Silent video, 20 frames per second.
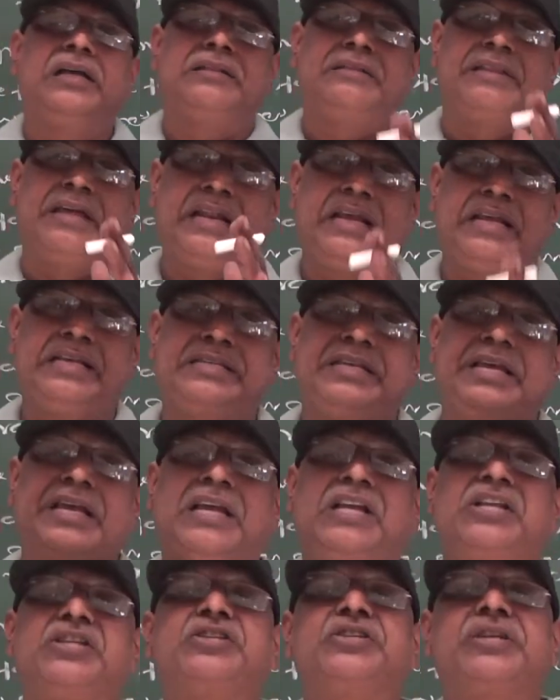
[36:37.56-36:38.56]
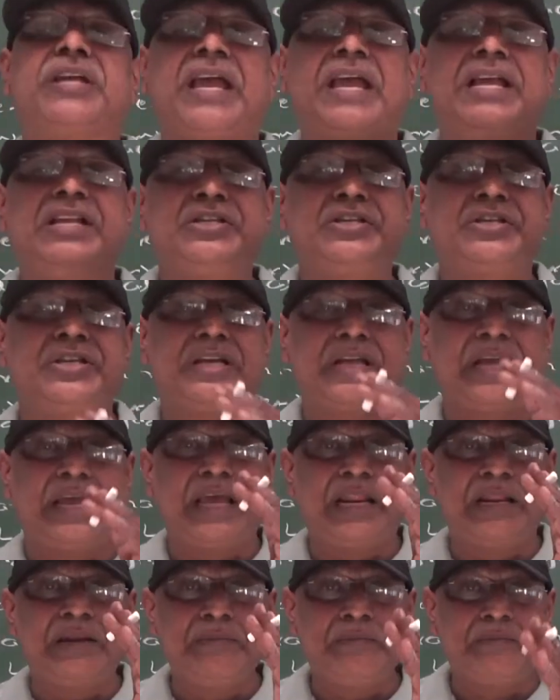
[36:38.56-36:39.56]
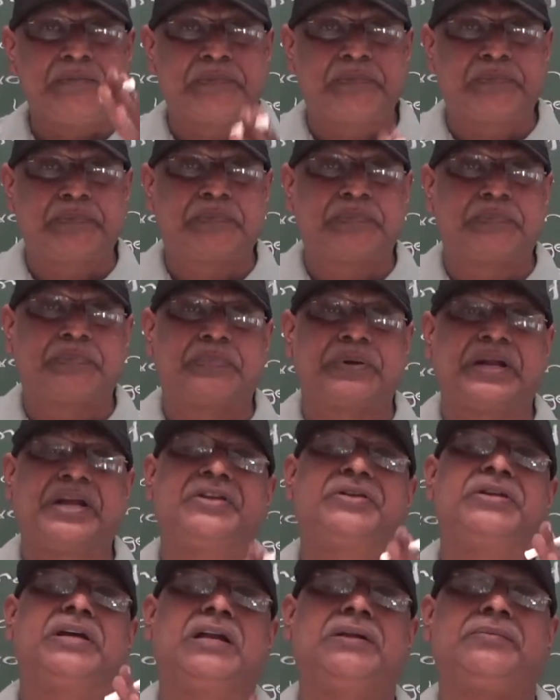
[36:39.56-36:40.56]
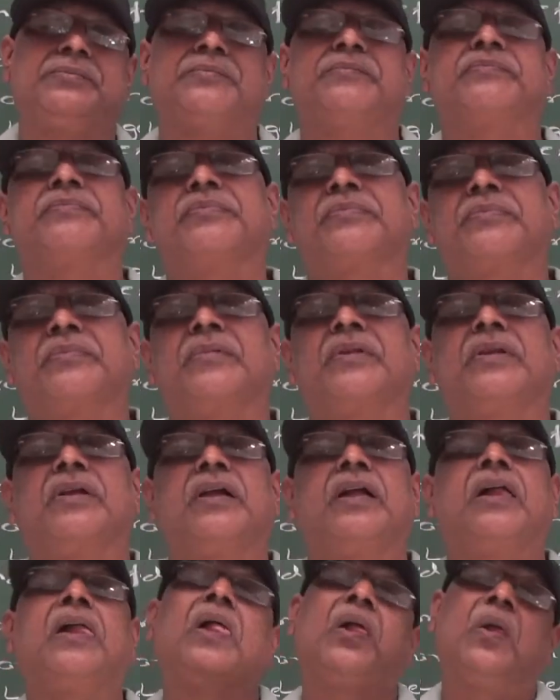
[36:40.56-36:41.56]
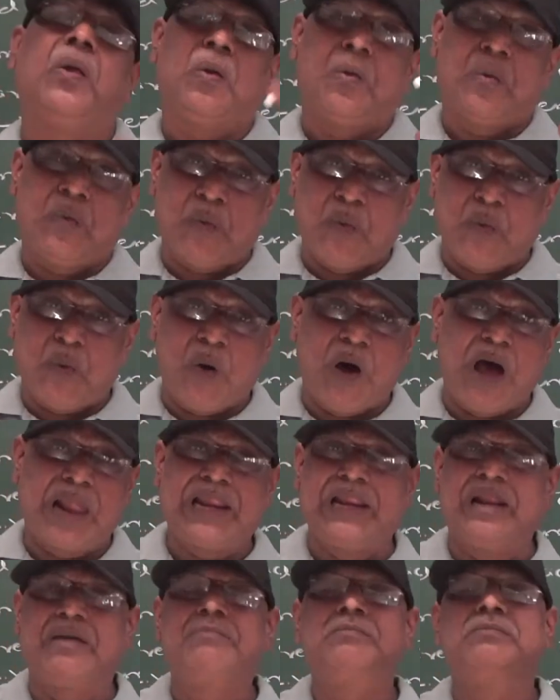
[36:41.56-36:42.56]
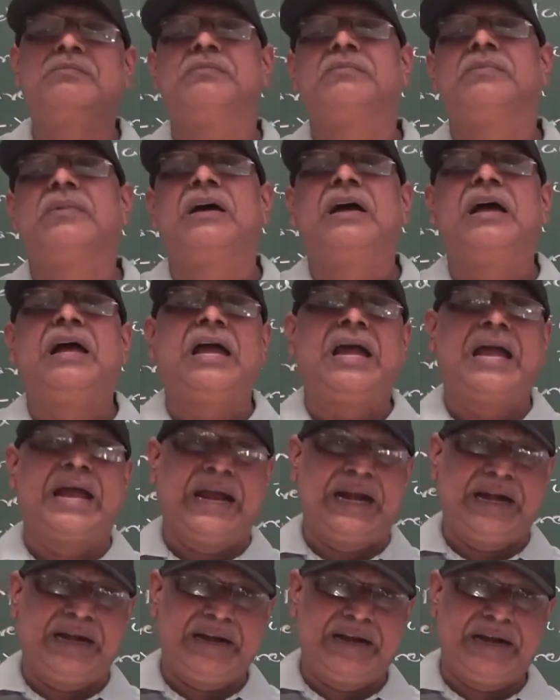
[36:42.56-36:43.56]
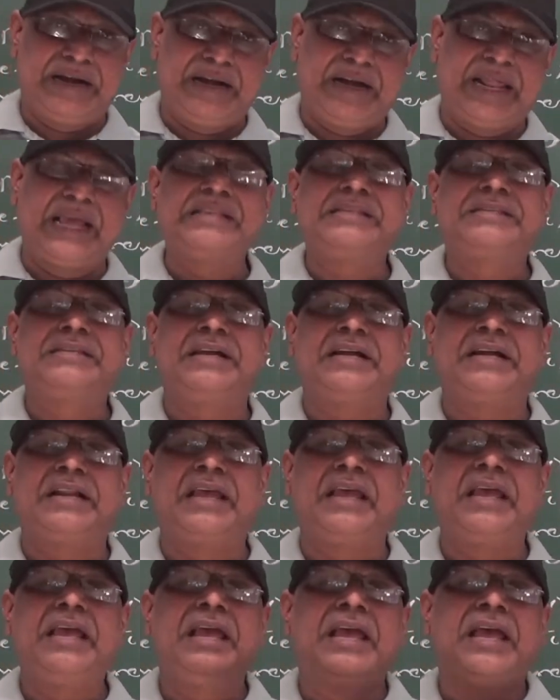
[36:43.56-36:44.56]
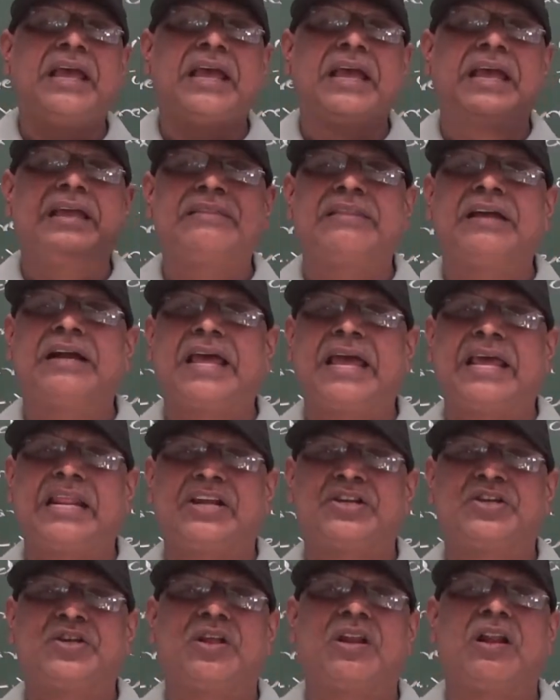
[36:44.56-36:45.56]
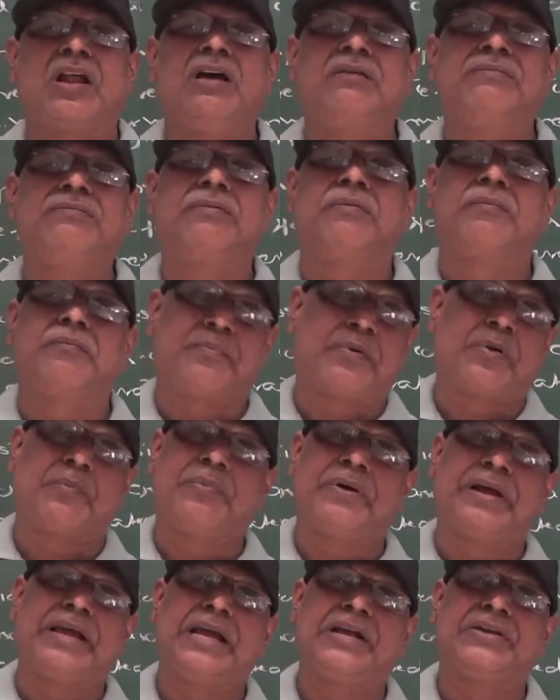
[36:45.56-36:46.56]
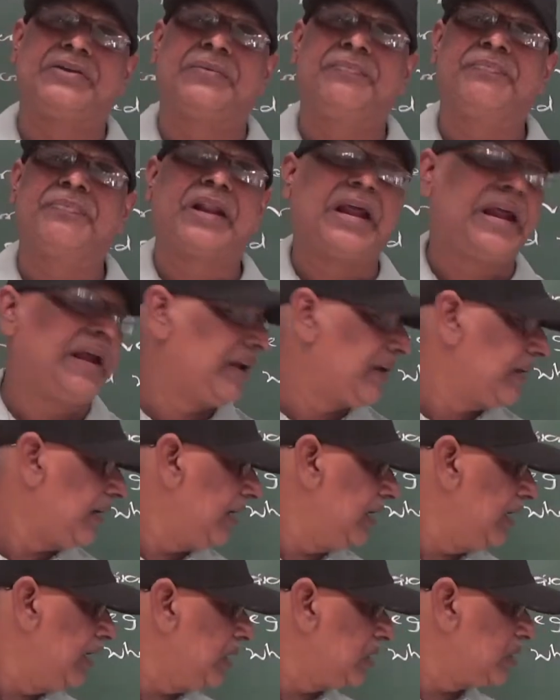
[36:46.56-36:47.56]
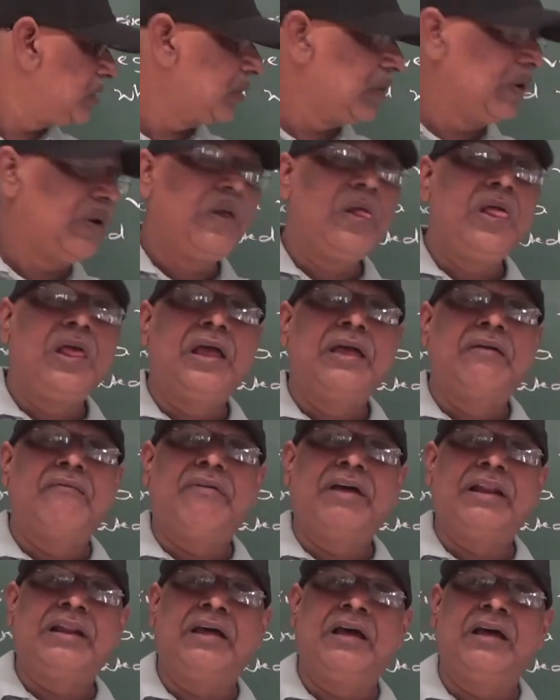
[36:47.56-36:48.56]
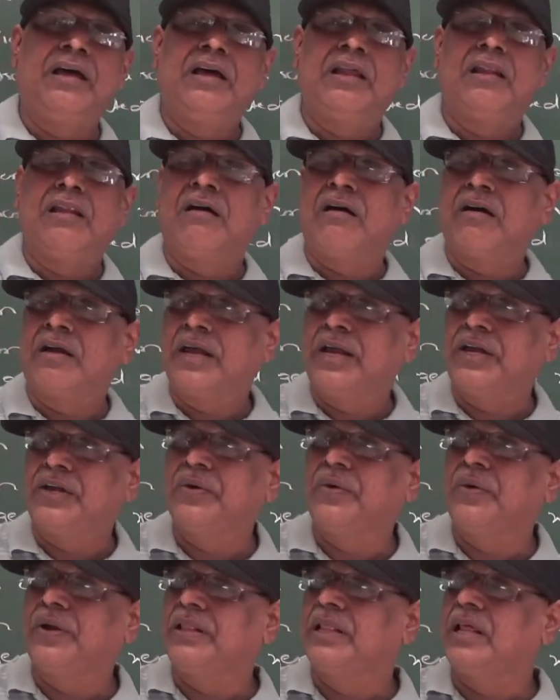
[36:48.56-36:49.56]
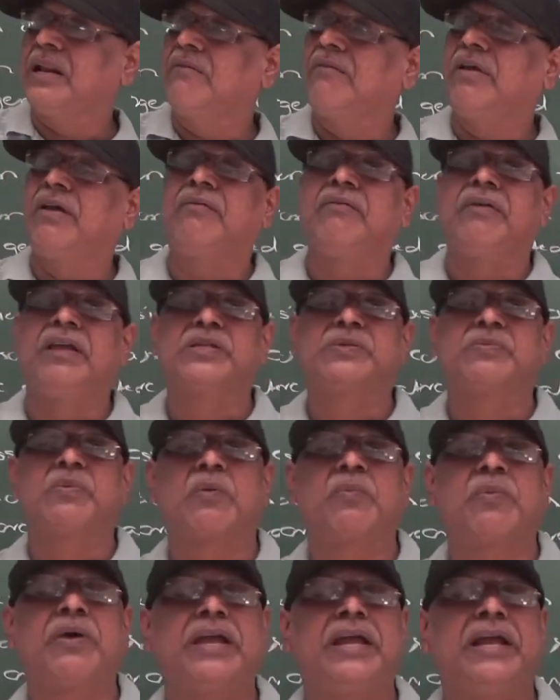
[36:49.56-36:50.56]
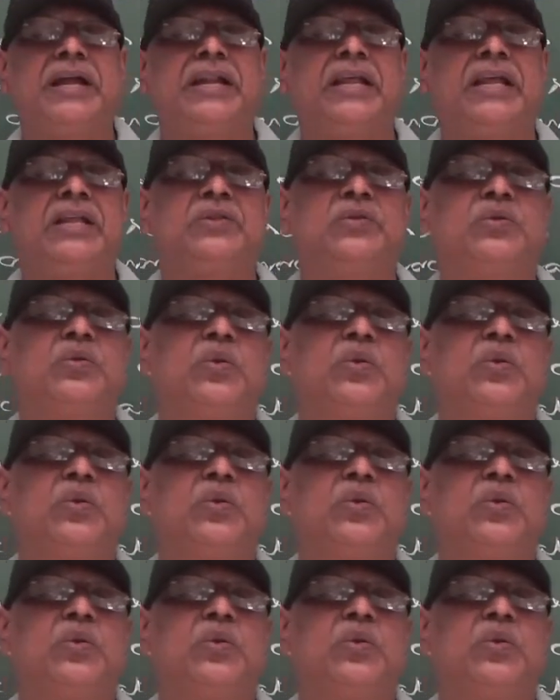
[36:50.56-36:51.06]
there is a change in pressure, volume and density in the direction of propagation, right? So when a longitudinal wave is propagating